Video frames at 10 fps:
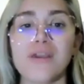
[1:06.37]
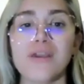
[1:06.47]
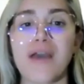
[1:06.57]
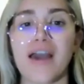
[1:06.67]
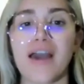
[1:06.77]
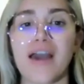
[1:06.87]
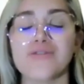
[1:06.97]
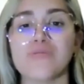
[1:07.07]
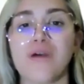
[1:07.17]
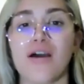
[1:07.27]
1 week
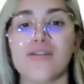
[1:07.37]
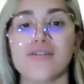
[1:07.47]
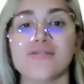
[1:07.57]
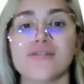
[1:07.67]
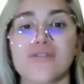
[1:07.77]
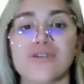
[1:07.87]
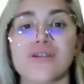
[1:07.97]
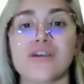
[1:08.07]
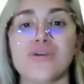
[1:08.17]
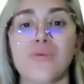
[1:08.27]
bathroom
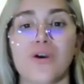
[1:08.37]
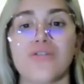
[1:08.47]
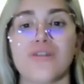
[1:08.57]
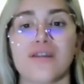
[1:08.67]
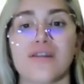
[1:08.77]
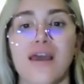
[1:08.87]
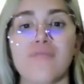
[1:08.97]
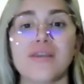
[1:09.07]
remodels really worth it?